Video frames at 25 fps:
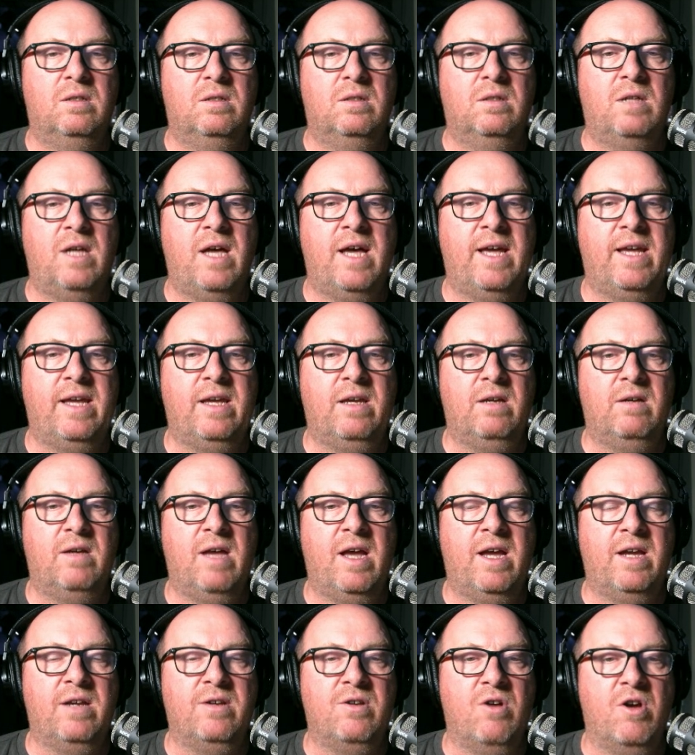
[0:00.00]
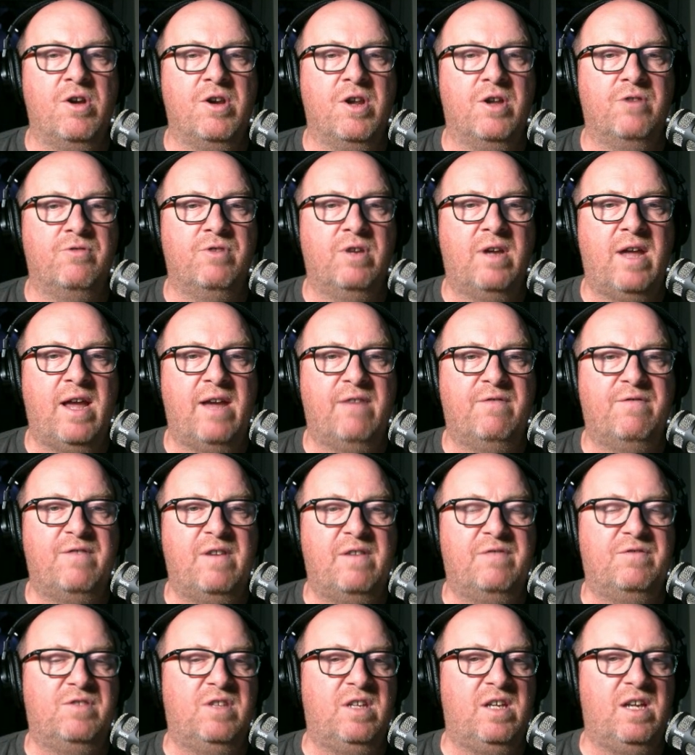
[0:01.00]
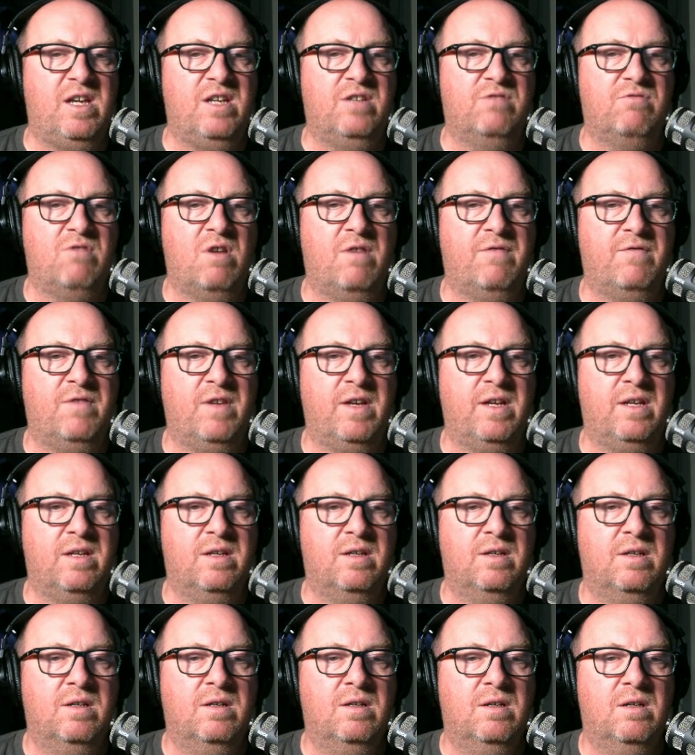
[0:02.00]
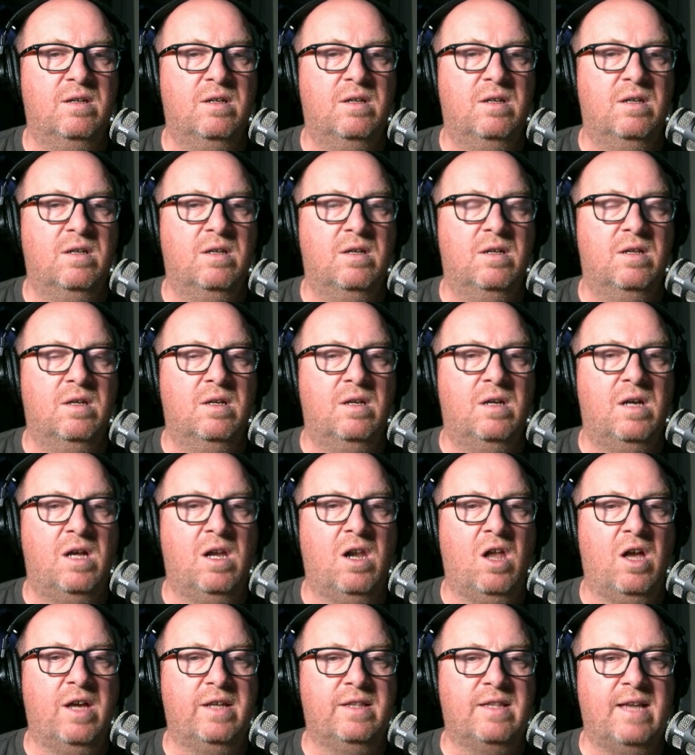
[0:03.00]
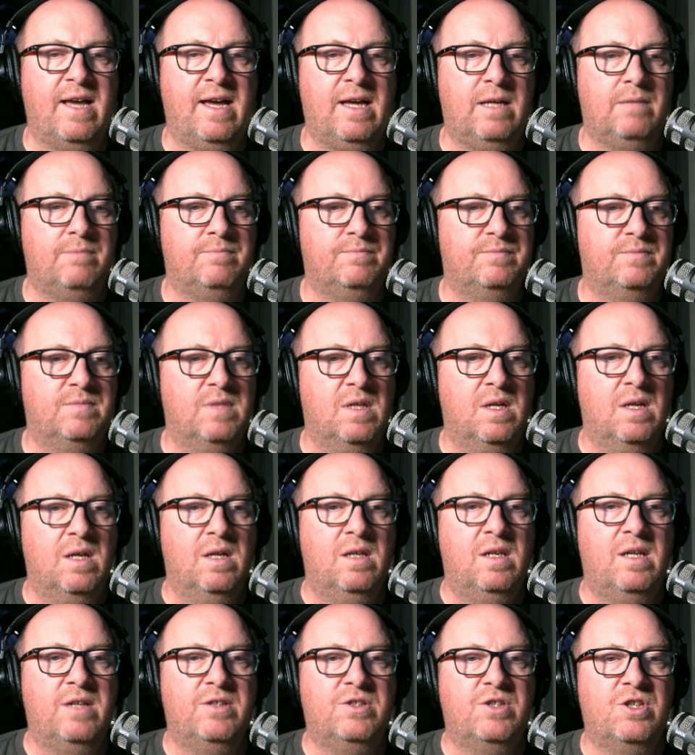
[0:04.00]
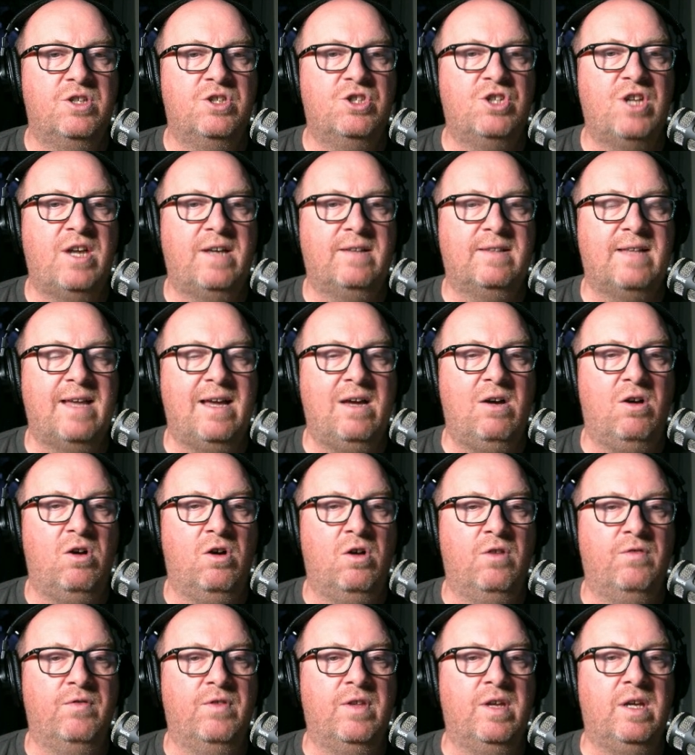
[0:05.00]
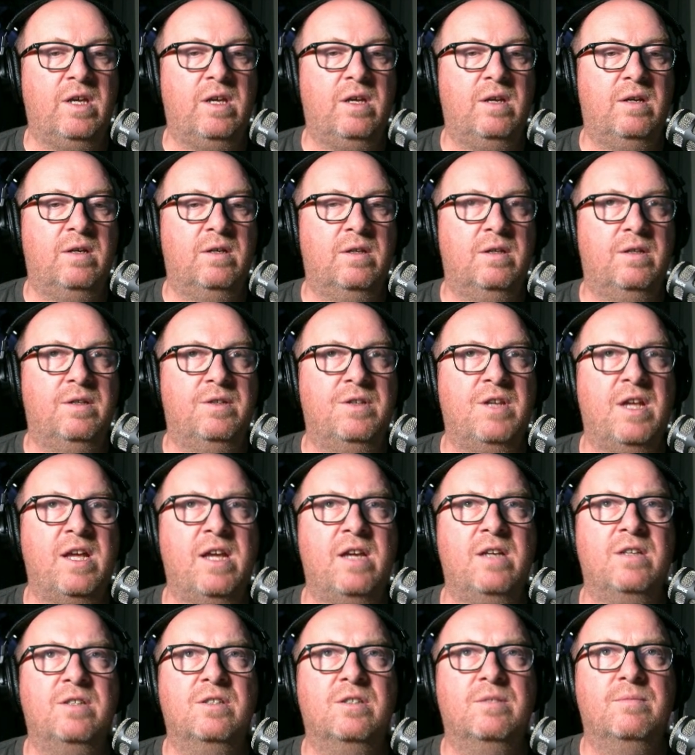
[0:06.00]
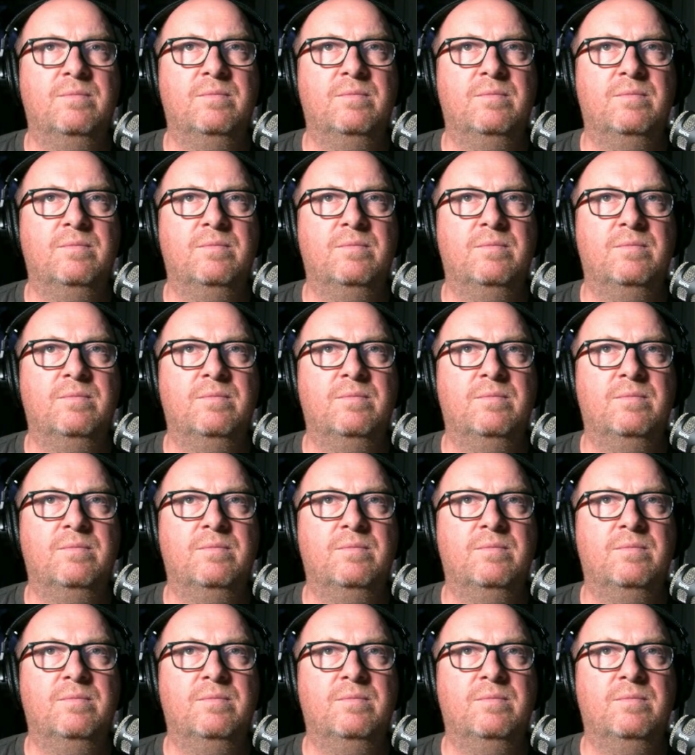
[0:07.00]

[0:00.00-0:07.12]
8, 8, 900, 850 it is roughly. I like that. Let's just check that on the nears.